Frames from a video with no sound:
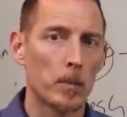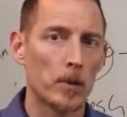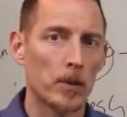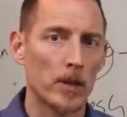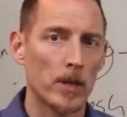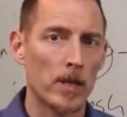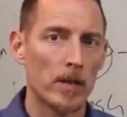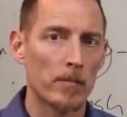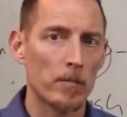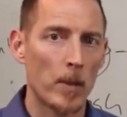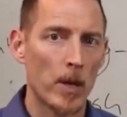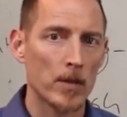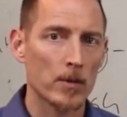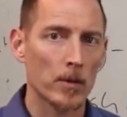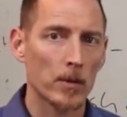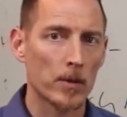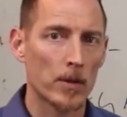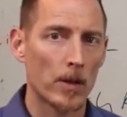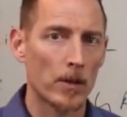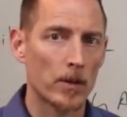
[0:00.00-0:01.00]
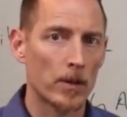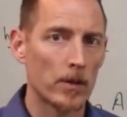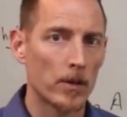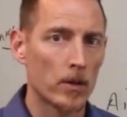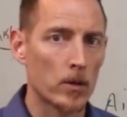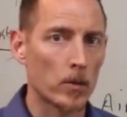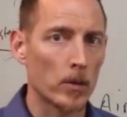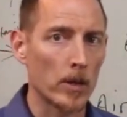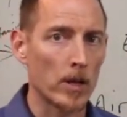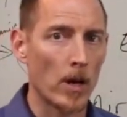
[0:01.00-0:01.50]
know plenty of muscle tone in
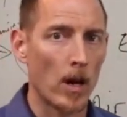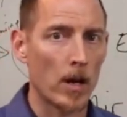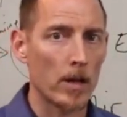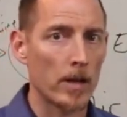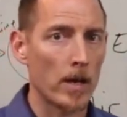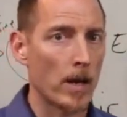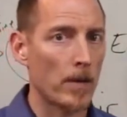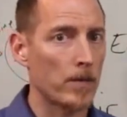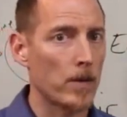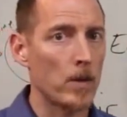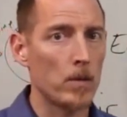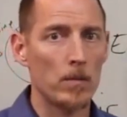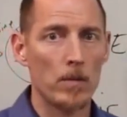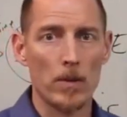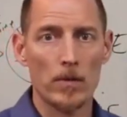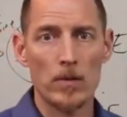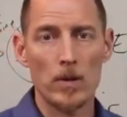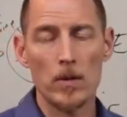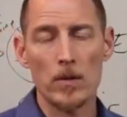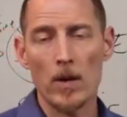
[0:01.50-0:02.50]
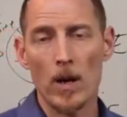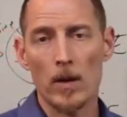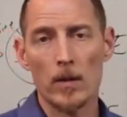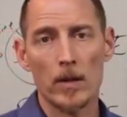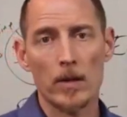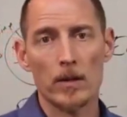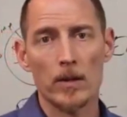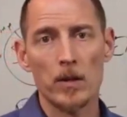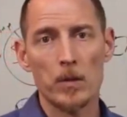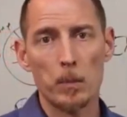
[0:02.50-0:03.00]
this regard. Now, if you if you
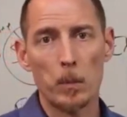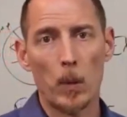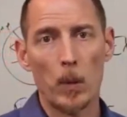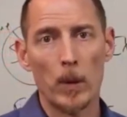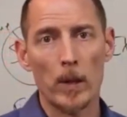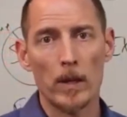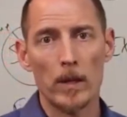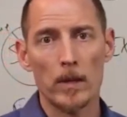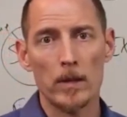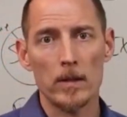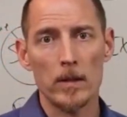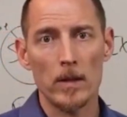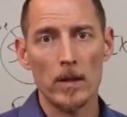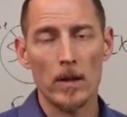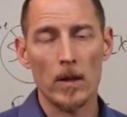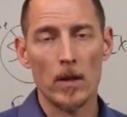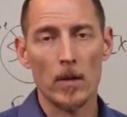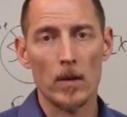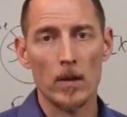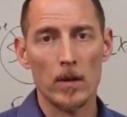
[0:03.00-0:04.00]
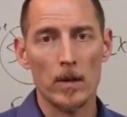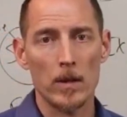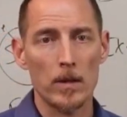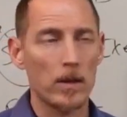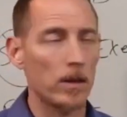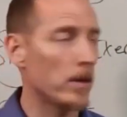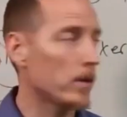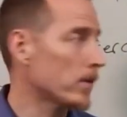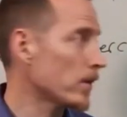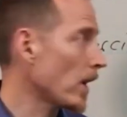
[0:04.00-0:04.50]
don't at this point, and you know
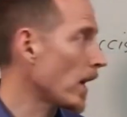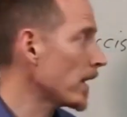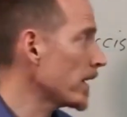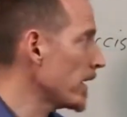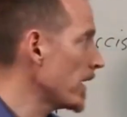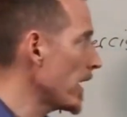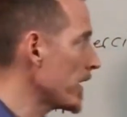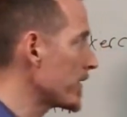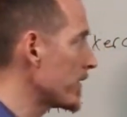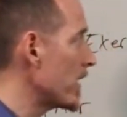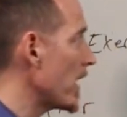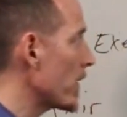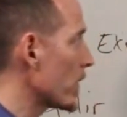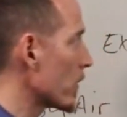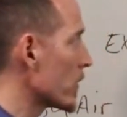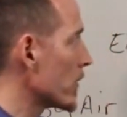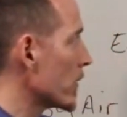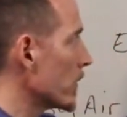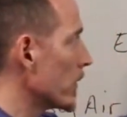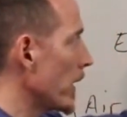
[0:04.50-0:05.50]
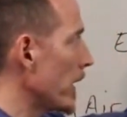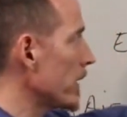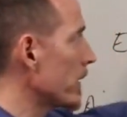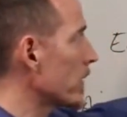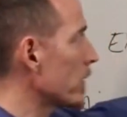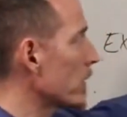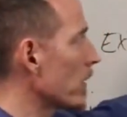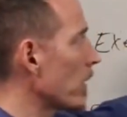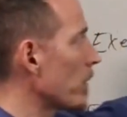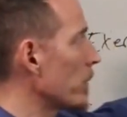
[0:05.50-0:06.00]
it's not it's never too late
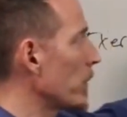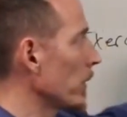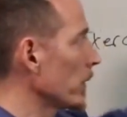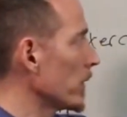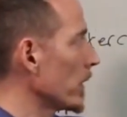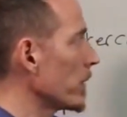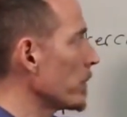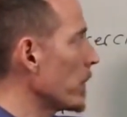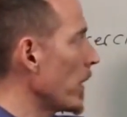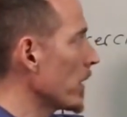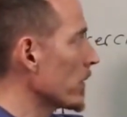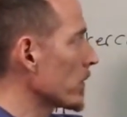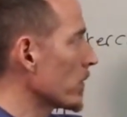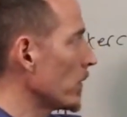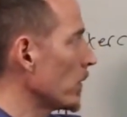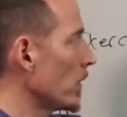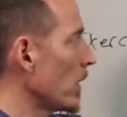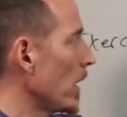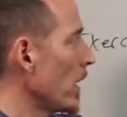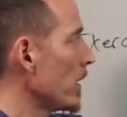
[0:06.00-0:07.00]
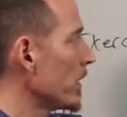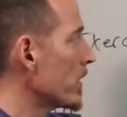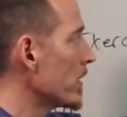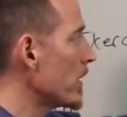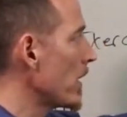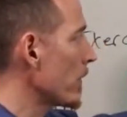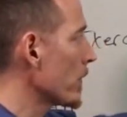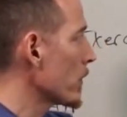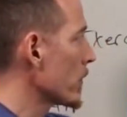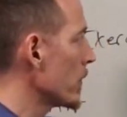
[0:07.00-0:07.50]
to start building muscle. It's
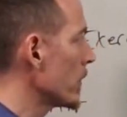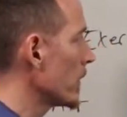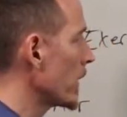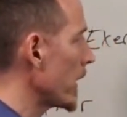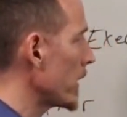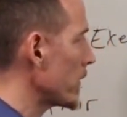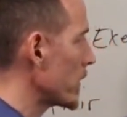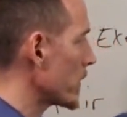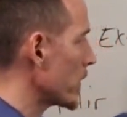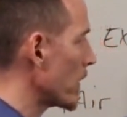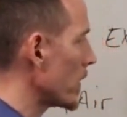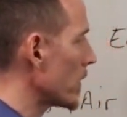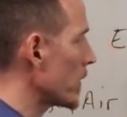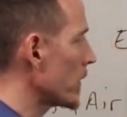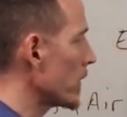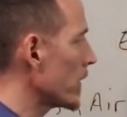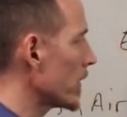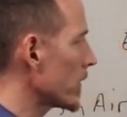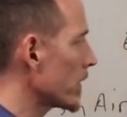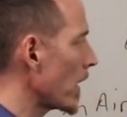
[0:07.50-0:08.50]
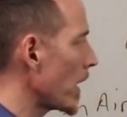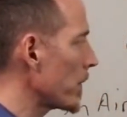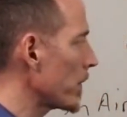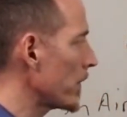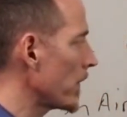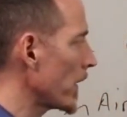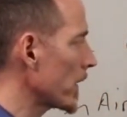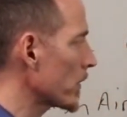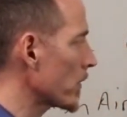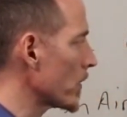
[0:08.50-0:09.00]
never too late to start doing this type
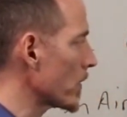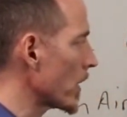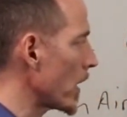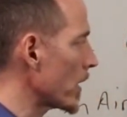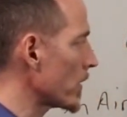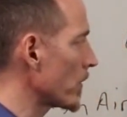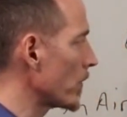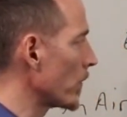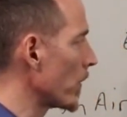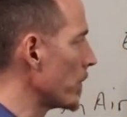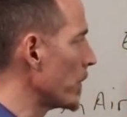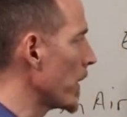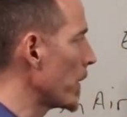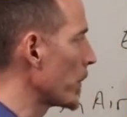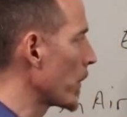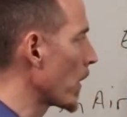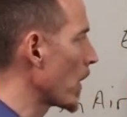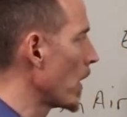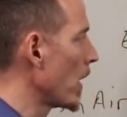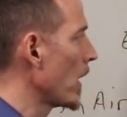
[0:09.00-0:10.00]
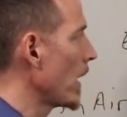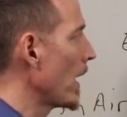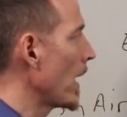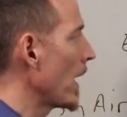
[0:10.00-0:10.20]
of exercise. And remember,